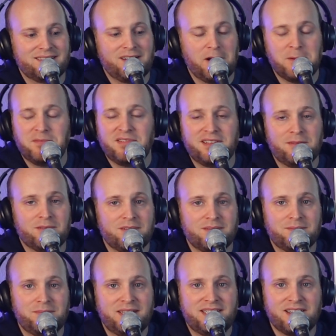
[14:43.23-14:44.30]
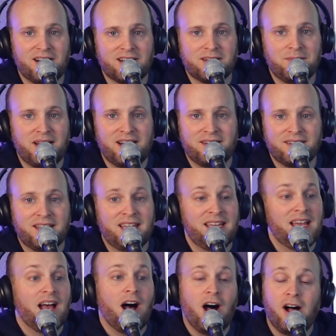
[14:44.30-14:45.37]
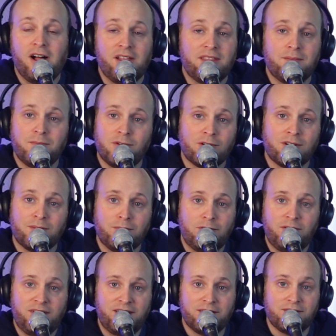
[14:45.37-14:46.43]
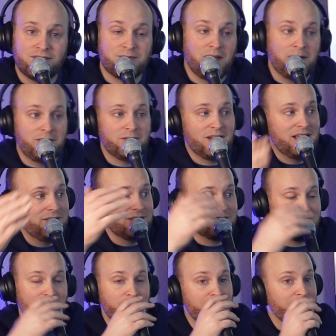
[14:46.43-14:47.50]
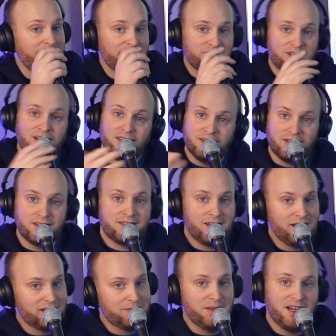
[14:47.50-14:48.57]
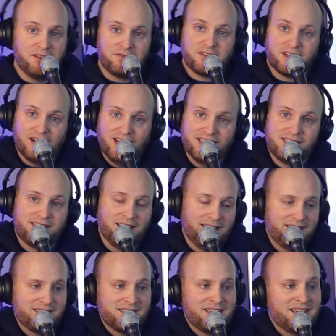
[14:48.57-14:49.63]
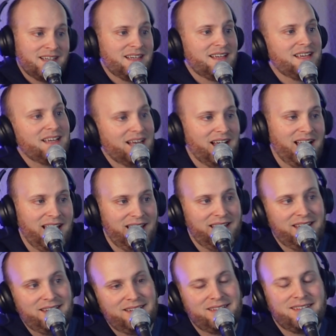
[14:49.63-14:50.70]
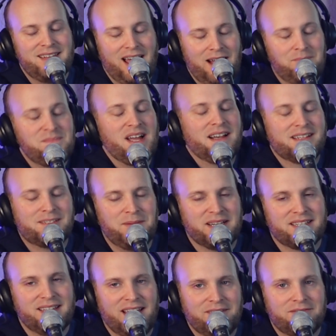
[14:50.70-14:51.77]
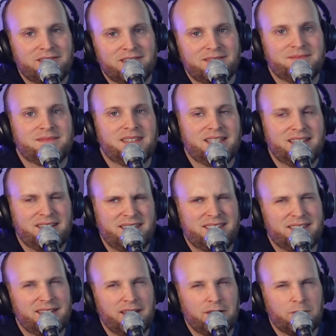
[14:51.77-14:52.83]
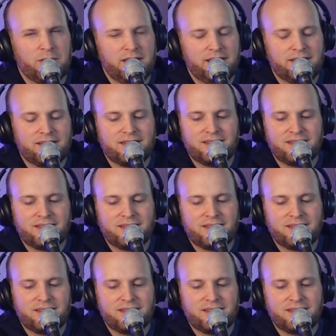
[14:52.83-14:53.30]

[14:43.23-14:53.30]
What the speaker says: hopefully we'll be talking about all the more movie news. Maybe we'll have a Superman trailer to talk about, for God's sakes. No, I'm not expecting that for at least another week.